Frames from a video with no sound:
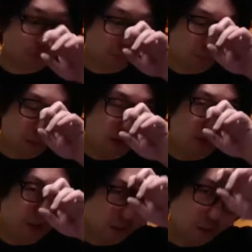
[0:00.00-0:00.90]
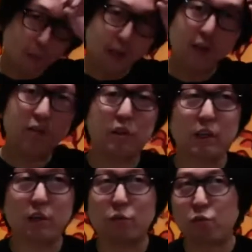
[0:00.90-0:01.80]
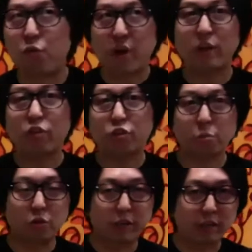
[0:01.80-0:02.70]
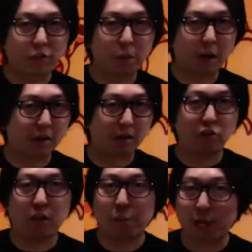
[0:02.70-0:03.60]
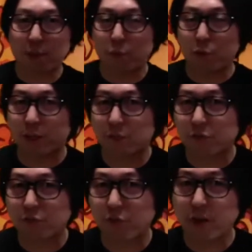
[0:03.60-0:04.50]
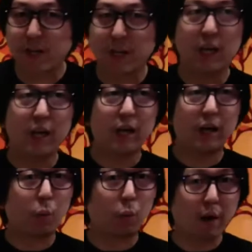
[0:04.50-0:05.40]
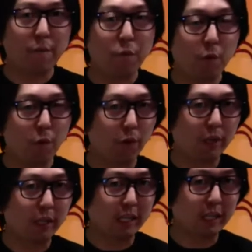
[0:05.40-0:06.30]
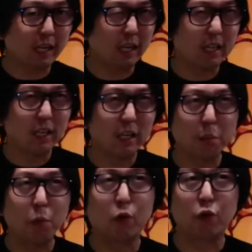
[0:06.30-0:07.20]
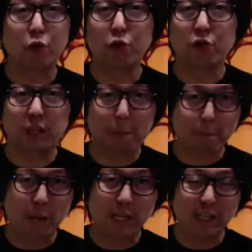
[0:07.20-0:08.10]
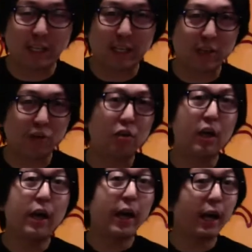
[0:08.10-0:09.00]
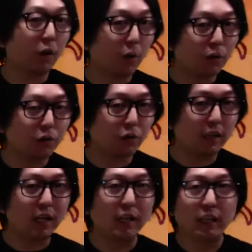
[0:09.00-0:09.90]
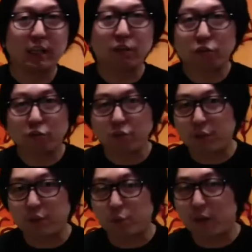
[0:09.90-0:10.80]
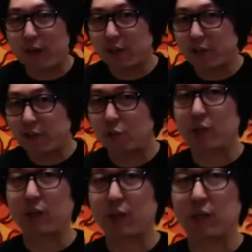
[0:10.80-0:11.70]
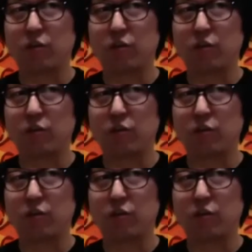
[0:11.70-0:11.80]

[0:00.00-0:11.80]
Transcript: basically makes these very smooth edge, but at the same time you get the very rough or the little bit more toothy, bitey edge, and also that leads to the edge retention.